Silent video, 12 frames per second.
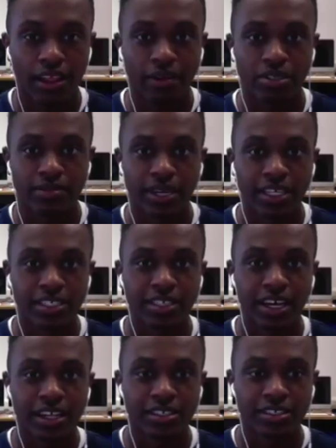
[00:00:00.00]
That
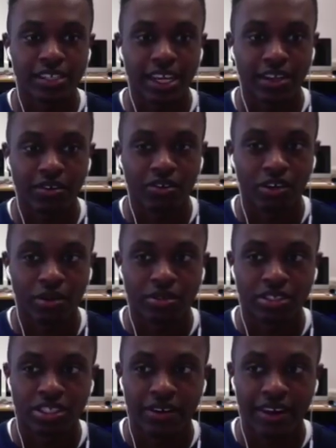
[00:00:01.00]
was my designer's
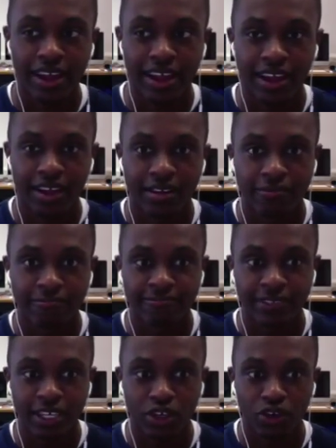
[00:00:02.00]
technical commentary.
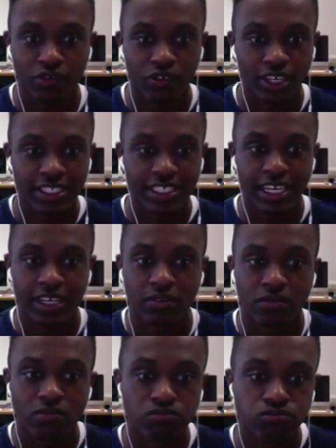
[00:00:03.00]
Thank you for
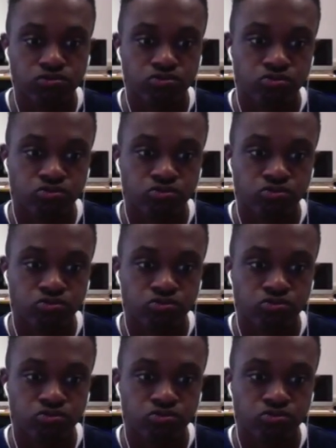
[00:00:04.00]
listening.